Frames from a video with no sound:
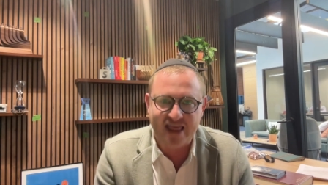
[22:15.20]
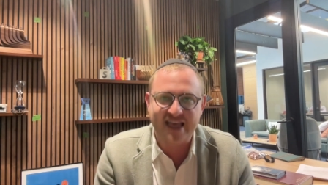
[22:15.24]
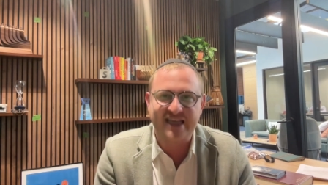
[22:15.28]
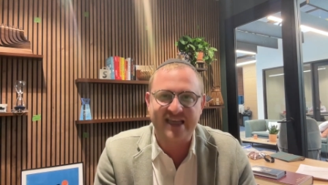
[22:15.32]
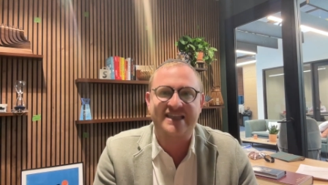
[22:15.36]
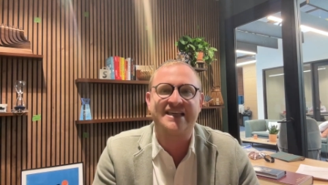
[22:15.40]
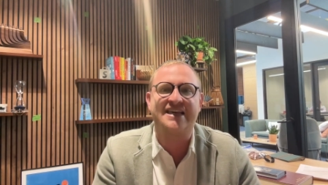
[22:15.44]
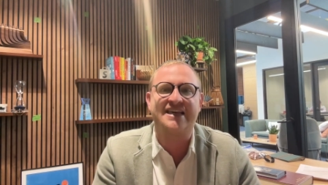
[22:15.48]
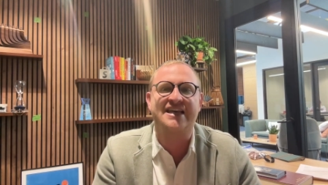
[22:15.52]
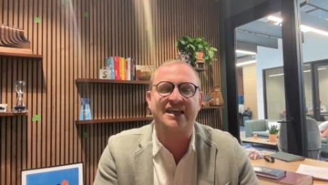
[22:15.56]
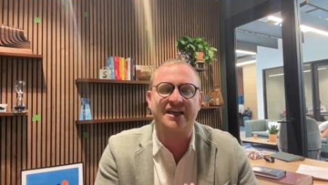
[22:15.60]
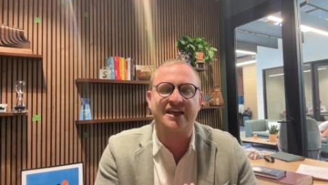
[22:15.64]

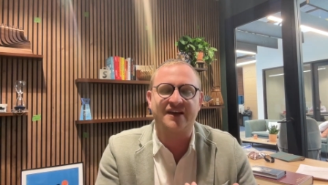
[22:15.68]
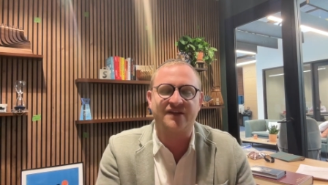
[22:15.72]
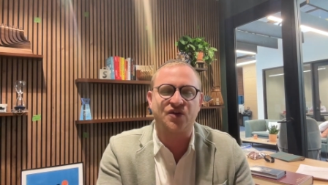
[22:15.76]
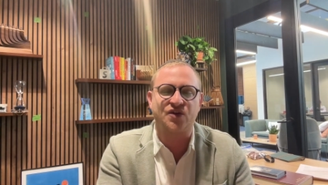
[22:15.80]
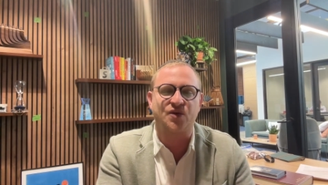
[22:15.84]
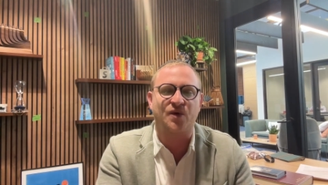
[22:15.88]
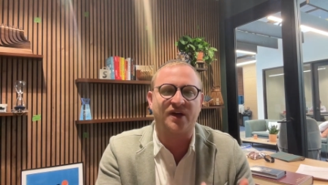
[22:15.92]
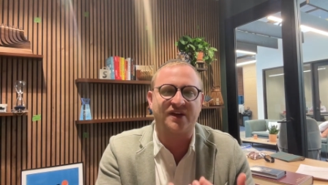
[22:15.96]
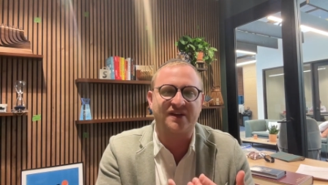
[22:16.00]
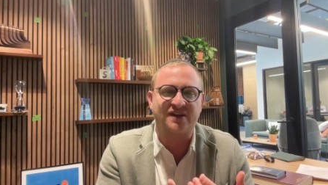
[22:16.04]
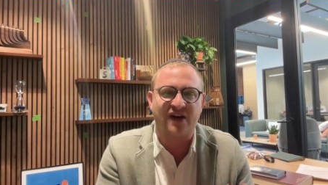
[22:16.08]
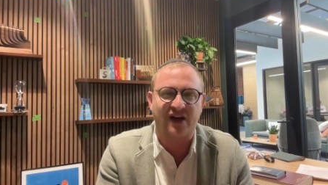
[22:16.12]
This thing gives
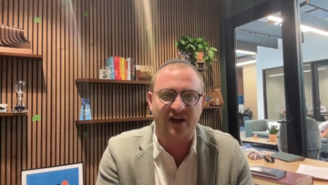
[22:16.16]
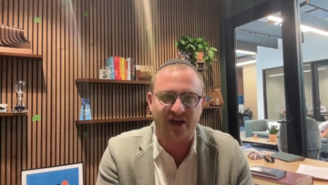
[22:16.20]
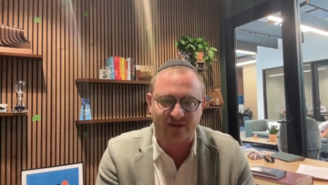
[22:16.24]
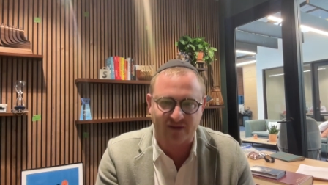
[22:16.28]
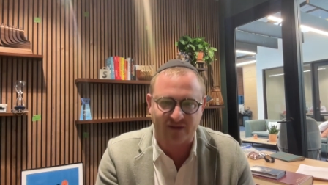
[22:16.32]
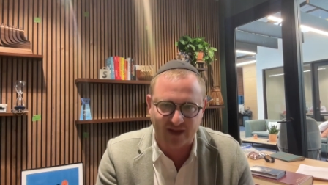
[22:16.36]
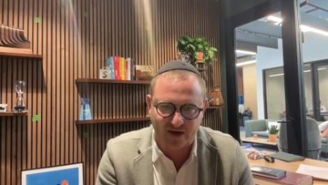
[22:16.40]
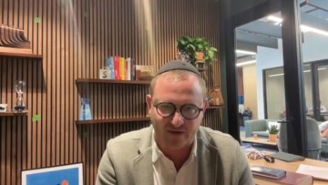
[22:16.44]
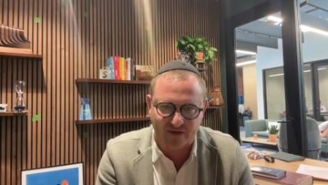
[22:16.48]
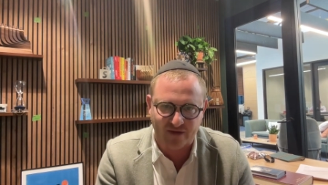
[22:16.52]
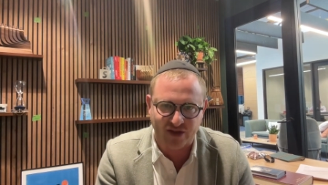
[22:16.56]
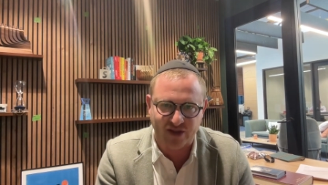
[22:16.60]
you a ton
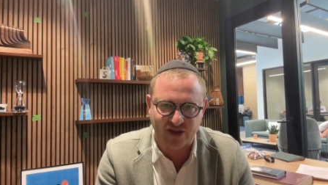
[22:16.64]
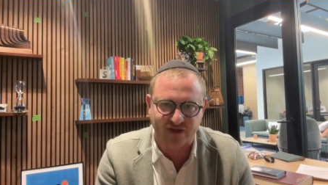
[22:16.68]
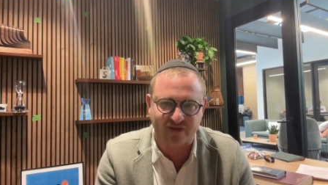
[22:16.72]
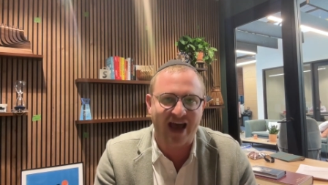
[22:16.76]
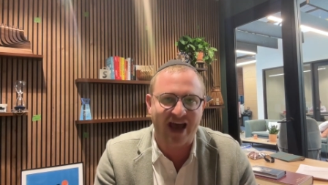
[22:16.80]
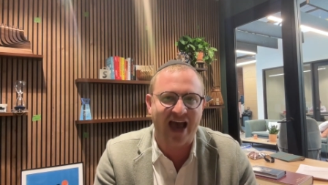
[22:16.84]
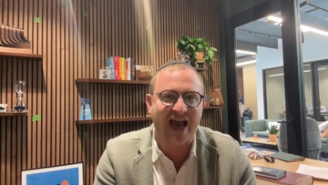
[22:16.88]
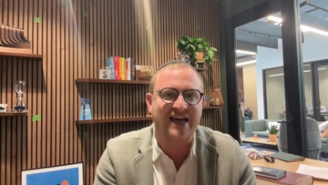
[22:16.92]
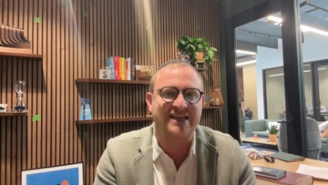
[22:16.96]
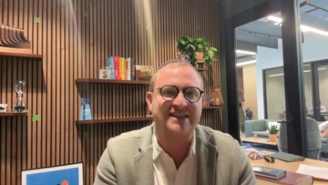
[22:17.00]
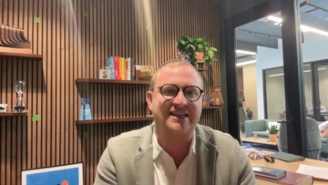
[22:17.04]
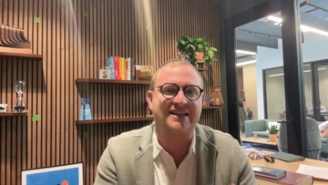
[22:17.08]
of leverage of
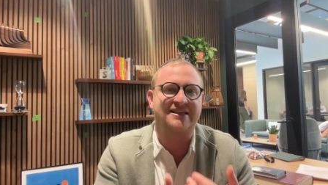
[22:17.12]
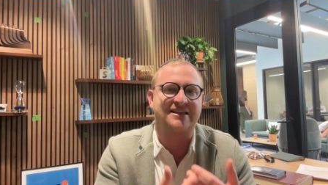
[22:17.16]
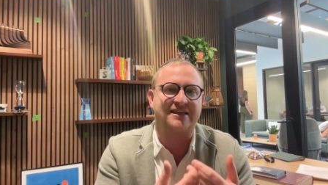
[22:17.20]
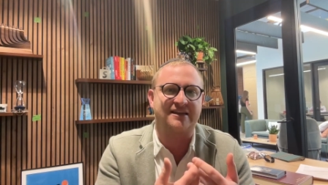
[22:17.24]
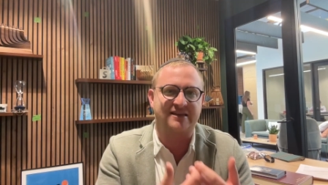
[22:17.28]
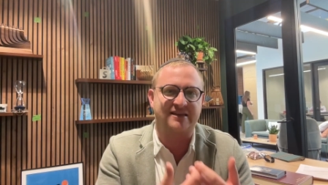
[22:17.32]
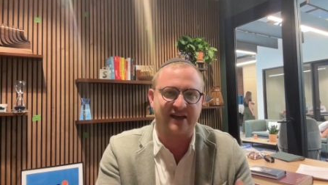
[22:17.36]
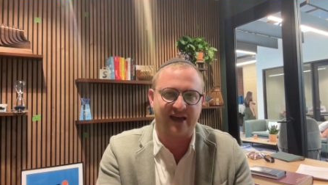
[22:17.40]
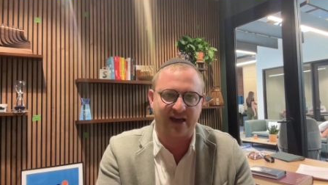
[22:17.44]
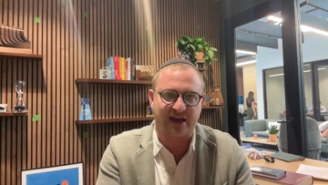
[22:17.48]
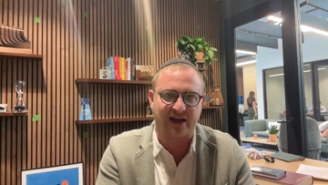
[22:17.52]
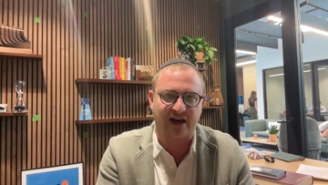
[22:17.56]

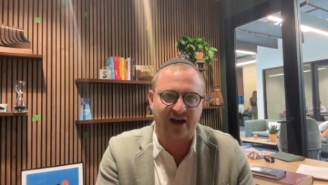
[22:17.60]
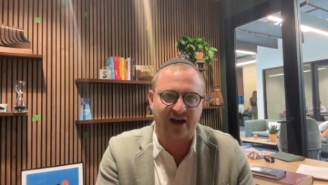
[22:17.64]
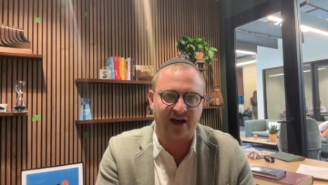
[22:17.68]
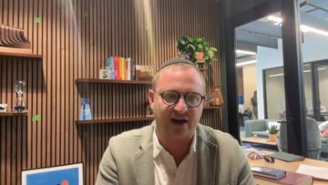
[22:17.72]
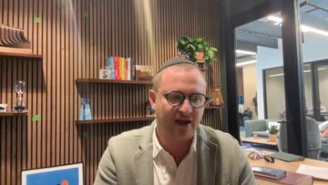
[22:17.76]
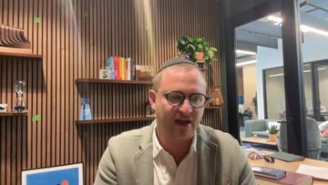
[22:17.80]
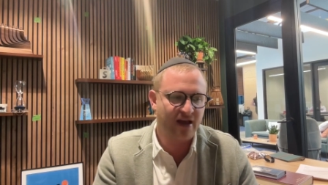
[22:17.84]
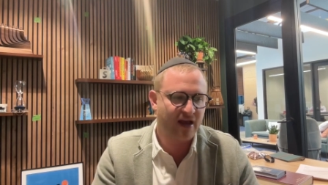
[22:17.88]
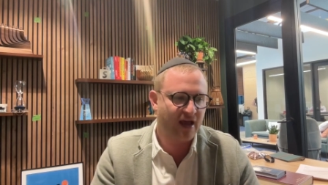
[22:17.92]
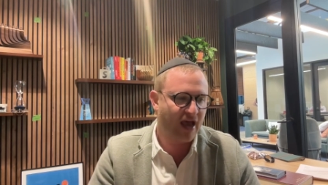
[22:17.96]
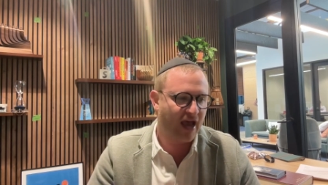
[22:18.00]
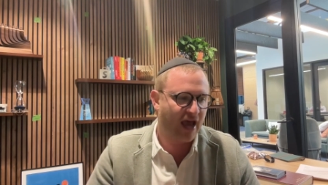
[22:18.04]
accessing data
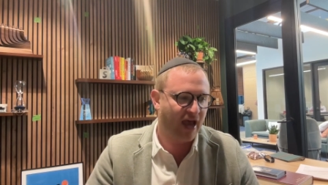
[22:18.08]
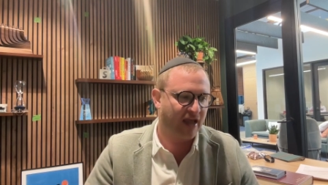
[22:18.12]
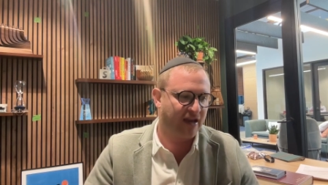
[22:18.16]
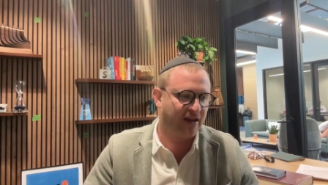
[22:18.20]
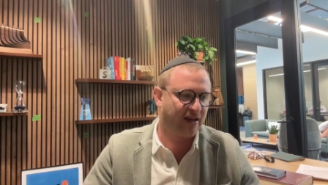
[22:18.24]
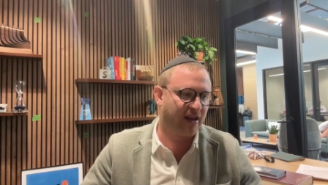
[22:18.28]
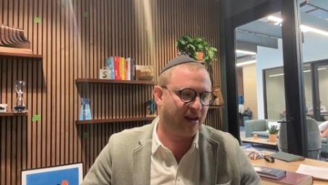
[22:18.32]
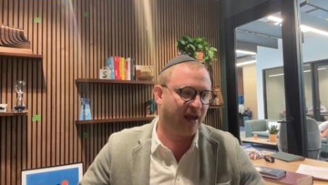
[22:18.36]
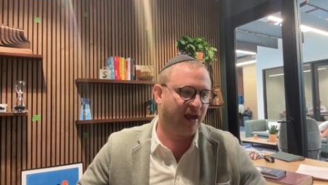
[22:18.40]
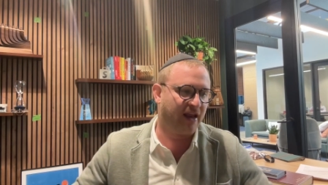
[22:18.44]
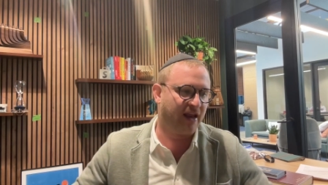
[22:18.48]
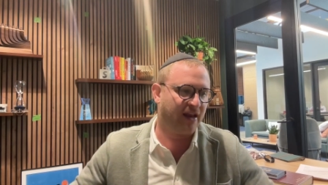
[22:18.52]

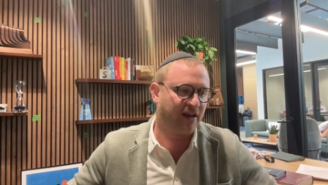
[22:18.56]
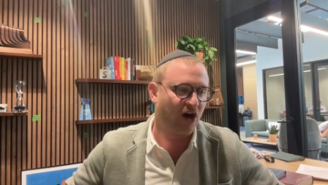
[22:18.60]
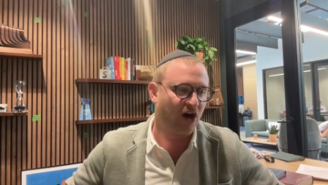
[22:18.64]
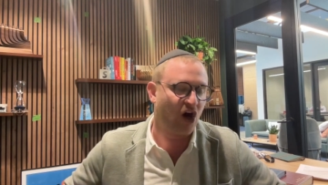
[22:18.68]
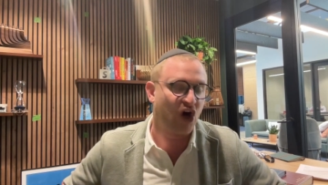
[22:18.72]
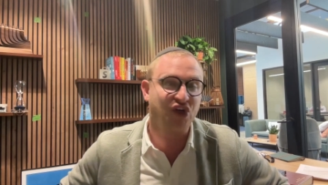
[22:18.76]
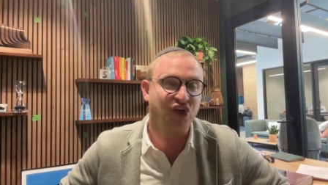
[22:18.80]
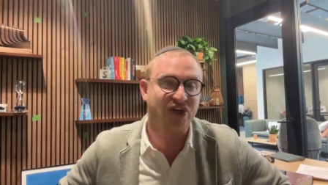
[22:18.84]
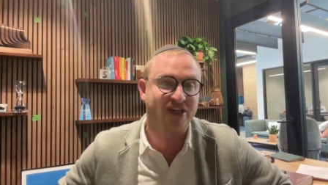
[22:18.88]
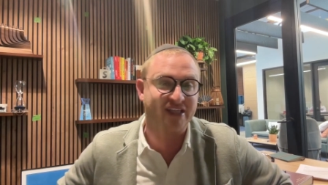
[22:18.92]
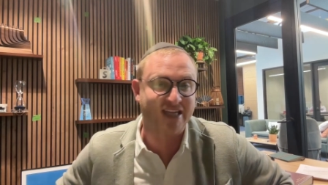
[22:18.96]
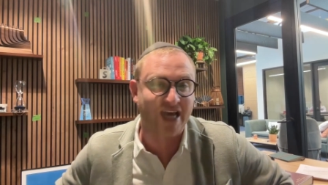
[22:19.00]
and, and
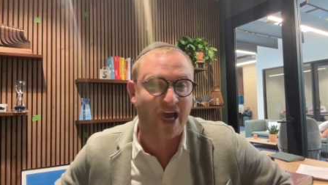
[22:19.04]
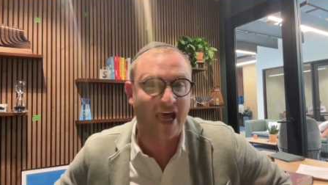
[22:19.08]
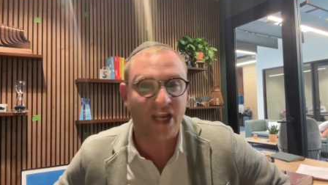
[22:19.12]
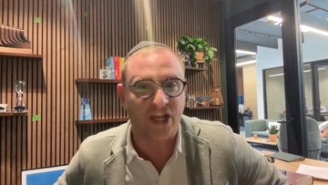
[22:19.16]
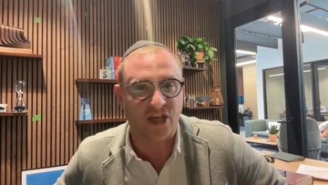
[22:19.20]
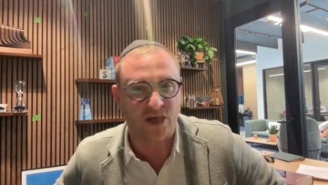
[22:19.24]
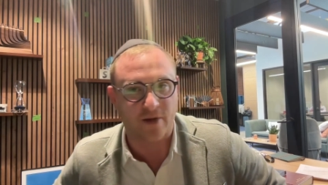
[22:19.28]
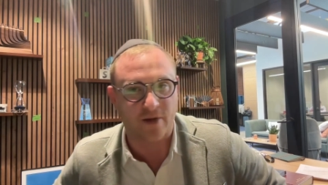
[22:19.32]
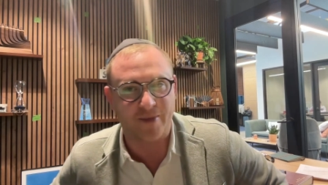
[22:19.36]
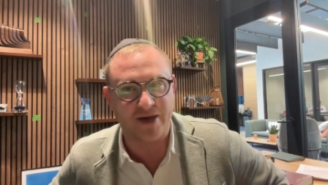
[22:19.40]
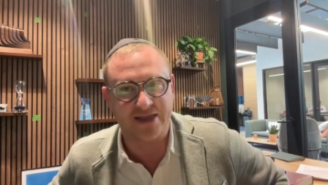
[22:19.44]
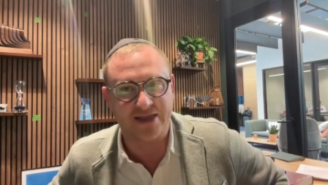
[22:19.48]

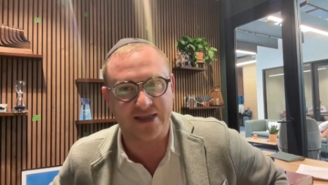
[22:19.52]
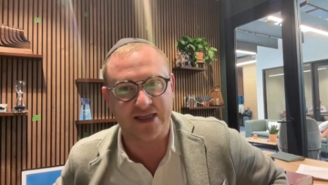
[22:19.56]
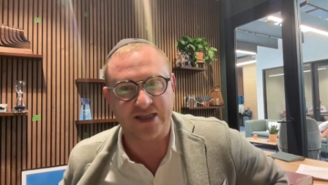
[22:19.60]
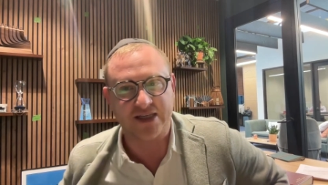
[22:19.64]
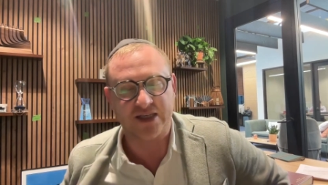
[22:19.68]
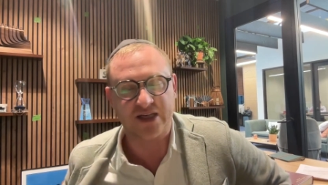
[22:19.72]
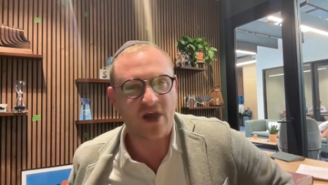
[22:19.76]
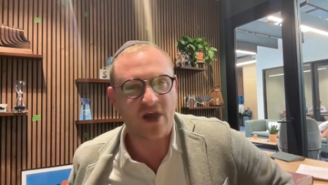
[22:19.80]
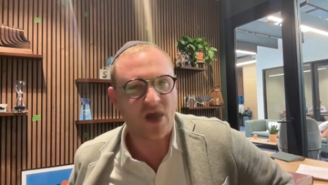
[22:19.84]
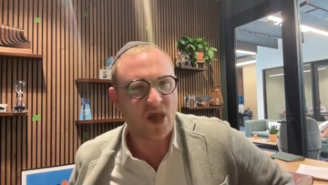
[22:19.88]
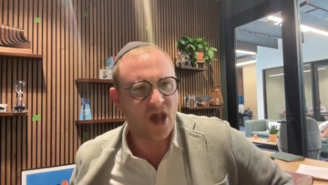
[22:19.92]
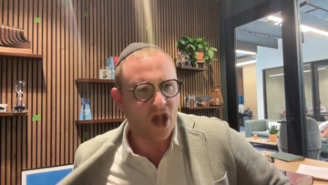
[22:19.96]
understanding your
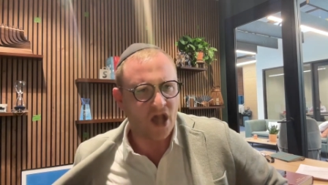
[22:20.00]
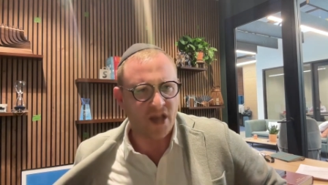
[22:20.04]
business.